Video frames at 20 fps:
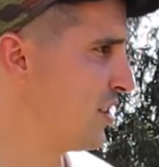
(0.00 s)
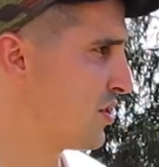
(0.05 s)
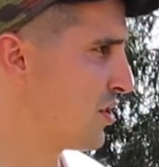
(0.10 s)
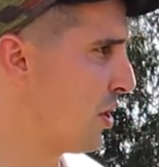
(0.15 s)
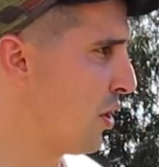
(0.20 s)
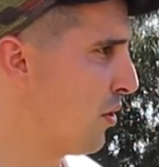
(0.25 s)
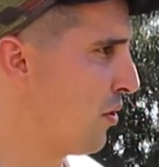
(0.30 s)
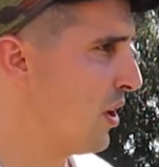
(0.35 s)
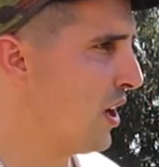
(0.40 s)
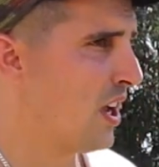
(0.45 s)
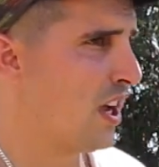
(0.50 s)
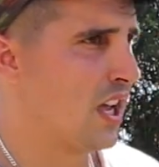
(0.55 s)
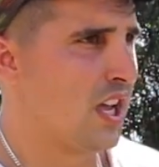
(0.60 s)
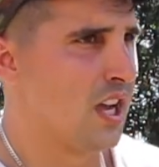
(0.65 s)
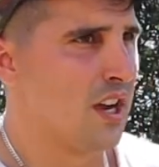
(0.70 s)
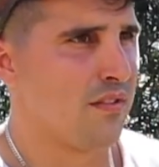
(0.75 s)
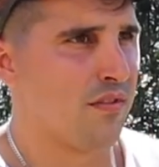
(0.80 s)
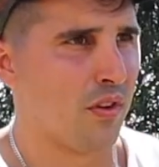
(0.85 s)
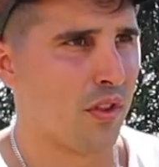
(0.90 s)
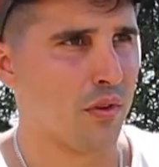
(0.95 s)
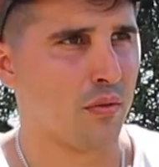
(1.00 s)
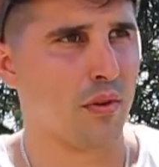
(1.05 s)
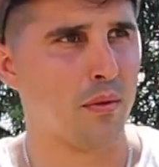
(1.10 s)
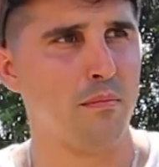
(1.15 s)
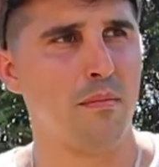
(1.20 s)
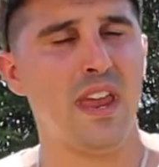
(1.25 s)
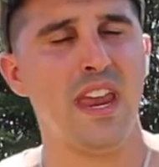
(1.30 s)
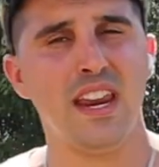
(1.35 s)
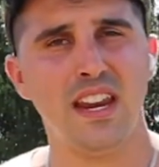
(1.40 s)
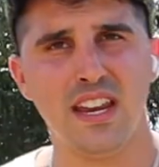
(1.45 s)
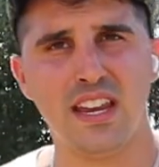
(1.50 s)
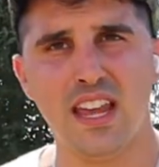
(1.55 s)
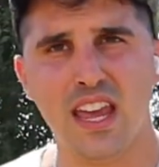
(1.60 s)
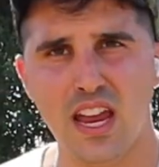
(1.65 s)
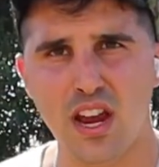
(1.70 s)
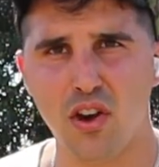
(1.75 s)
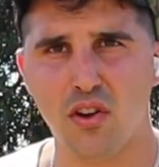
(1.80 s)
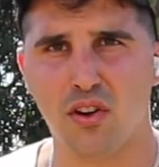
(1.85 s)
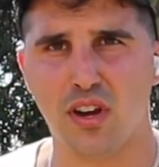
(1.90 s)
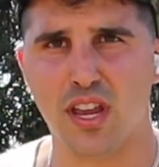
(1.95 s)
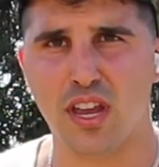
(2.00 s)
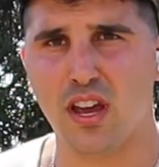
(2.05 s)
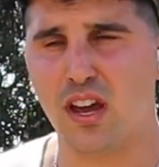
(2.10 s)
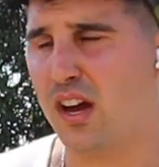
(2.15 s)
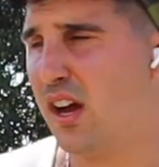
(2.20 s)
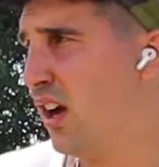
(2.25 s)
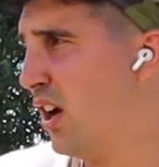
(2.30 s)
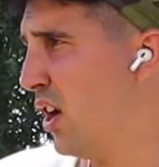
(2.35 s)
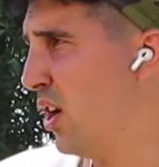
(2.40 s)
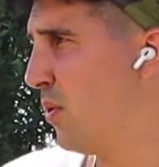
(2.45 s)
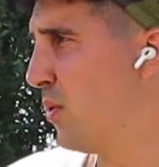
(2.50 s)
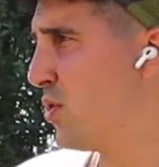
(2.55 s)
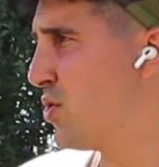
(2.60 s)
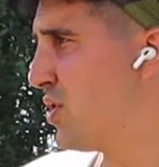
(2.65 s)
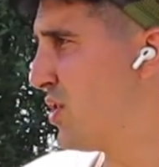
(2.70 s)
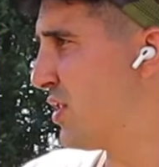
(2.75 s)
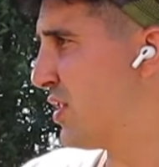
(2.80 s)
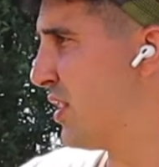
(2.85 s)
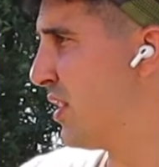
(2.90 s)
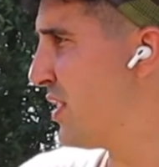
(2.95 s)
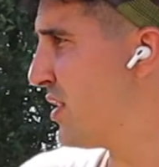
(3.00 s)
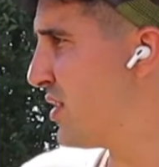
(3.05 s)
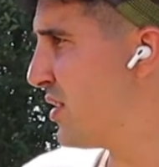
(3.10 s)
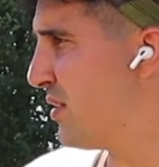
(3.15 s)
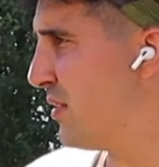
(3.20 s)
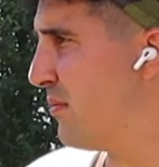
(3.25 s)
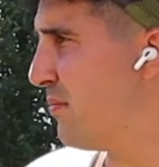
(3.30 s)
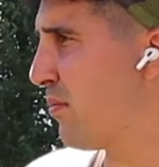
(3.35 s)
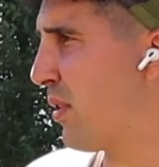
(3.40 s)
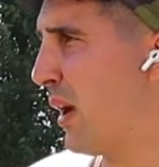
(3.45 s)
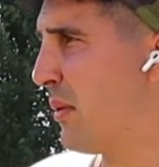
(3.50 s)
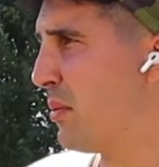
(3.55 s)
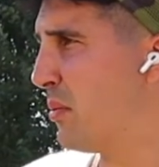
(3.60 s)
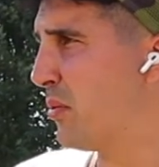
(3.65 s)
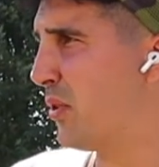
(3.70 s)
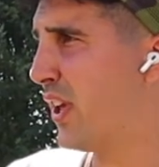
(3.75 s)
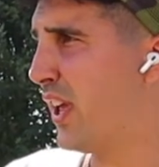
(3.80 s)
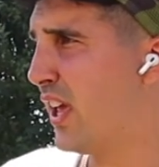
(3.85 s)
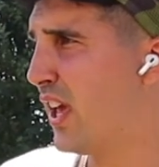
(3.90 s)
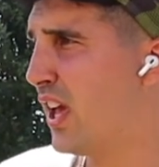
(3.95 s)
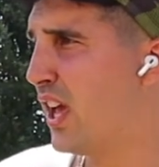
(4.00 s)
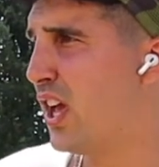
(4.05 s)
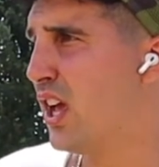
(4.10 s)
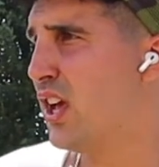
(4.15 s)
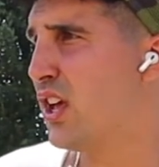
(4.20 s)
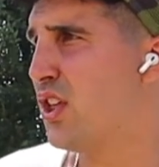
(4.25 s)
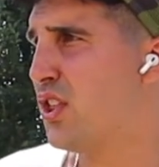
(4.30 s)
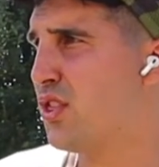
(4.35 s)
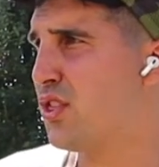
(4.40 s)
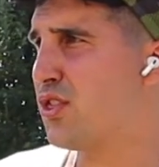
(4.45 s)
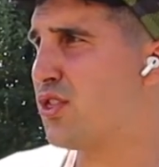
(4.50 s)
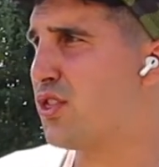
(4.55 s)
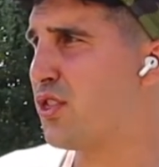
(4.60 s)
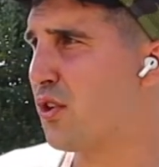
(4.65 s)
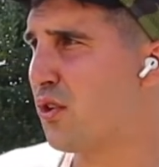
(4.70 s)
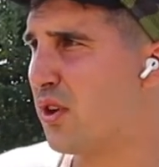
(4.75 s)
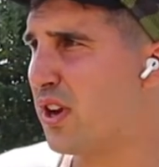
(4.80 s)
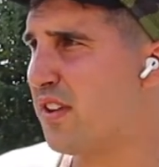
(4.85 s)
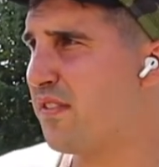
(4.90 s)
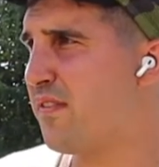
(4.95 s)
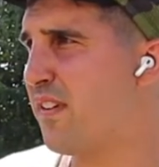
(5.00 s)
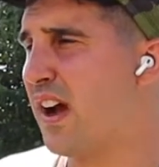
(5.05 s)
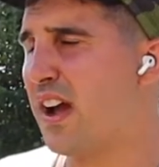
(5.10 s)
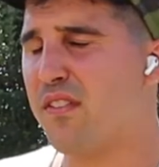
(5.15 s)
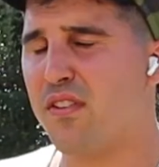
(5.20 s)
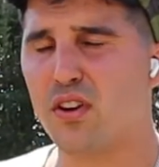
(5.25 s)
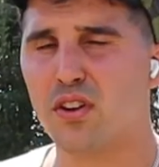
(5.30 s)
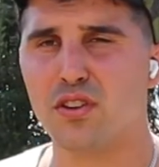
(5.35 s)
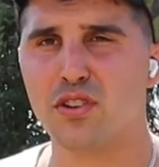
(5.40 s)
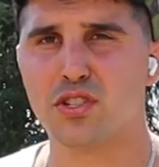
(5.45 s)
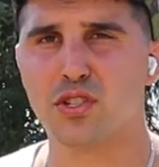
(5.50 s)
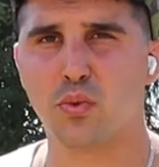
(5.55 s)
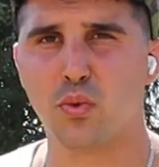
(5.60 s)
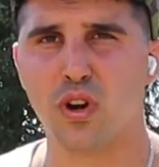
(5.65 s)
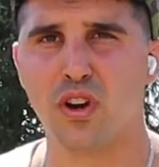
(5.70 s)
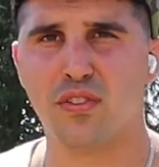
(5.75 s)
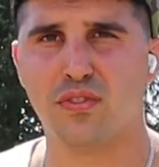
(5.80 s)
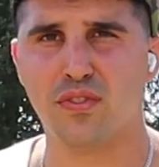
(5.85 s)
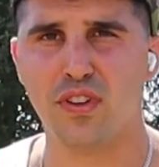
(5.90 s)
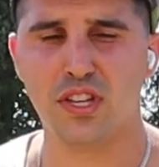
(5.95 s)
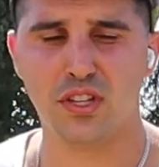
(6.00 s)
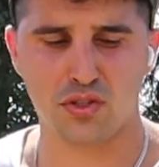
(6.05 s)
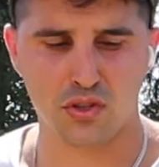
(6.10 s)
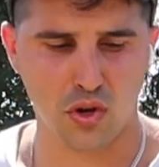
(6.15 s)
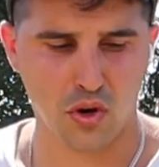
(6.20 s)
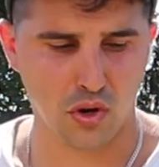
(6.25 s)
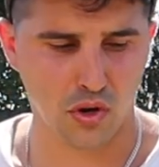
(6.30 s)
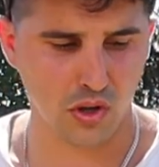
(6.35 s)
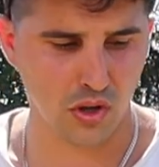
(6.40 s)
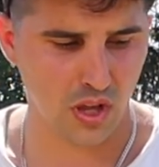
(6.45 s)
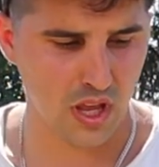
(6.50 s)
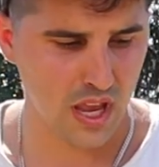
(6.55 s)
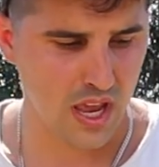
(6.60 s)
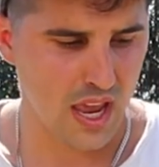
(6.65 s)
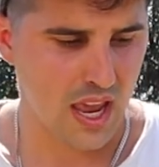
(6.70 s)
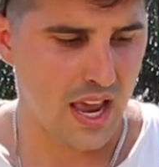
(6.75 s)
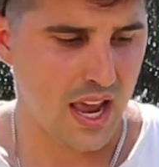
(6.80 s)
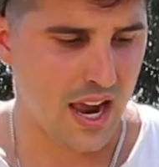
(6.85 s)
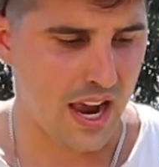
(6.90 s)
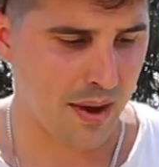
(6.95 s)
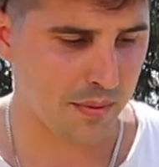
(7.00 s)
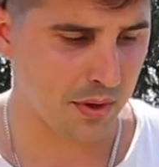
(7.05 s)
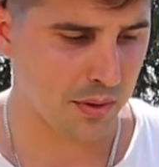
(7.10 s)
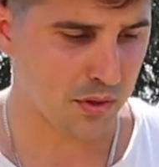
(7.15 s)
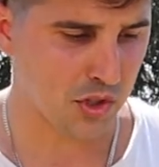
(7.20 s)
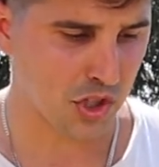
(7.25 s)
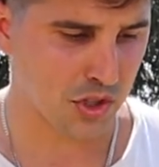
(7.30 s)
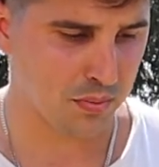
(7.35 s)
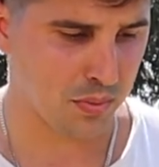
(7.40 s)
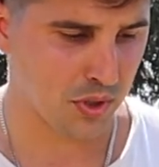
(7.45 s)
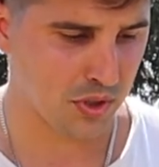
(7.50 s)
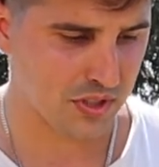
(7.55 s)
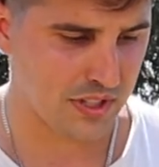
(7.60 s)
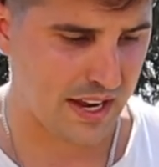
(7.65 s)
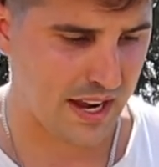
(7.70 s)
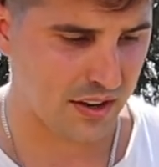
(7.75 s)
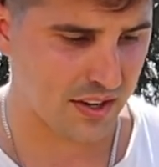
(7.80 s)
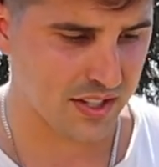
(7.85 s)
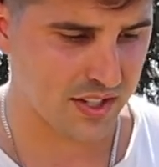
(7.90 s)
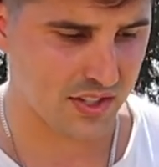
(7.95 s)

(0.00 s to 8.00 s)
So for the remaining area, which is this probably 3,500 square feet total, I'm gonna just put down a